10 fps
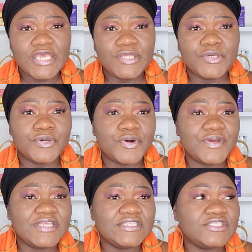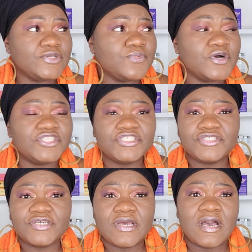You're going to watch
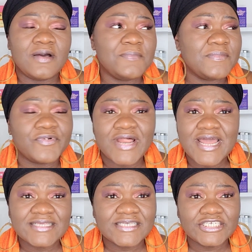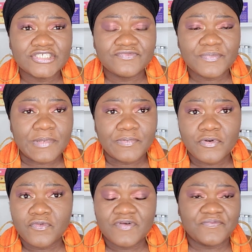memorialization for people
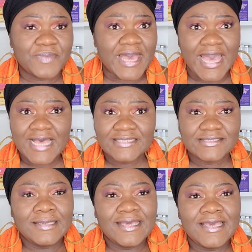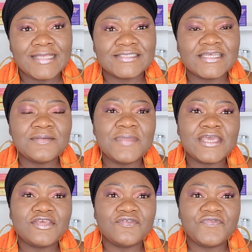who have passed. It's going to
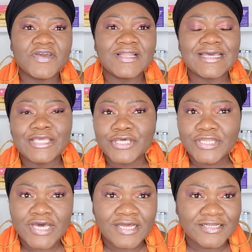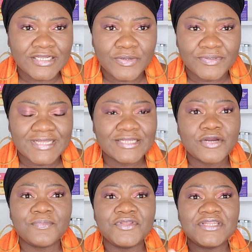make you feel like you're not alone, that the
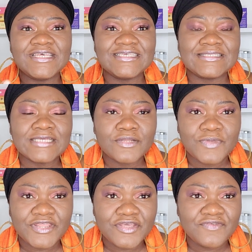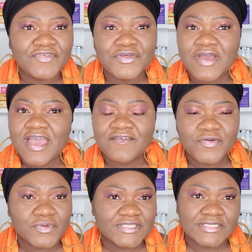community is still with you even though
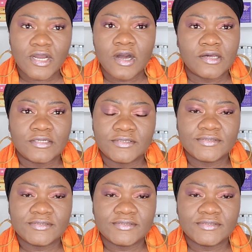everyone's gone.